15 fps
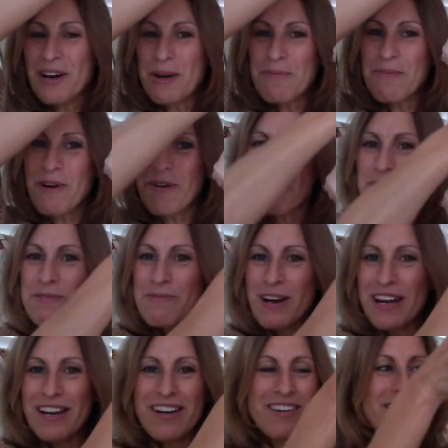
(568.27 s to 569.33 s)
I'll probably
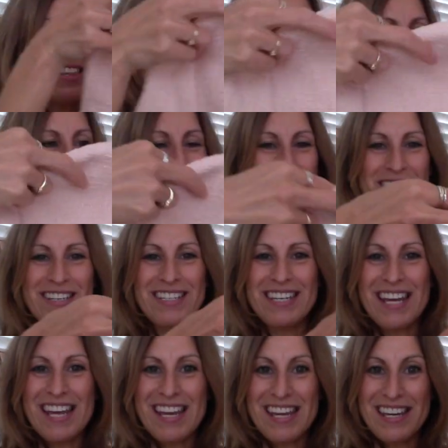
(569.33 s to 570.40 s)
wear that one
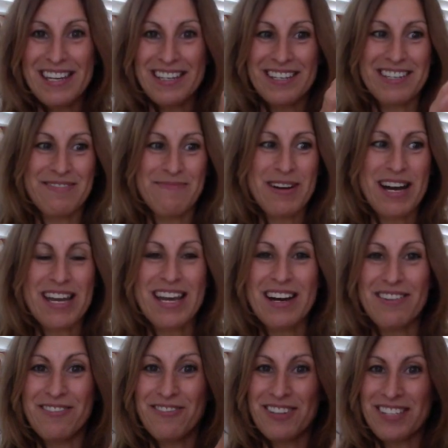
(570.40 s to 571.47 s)
day in my
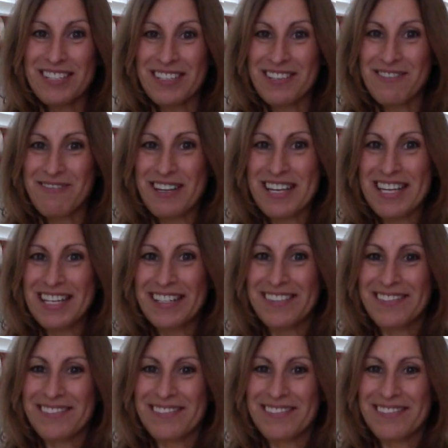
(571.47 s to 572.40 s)
outfits of the week.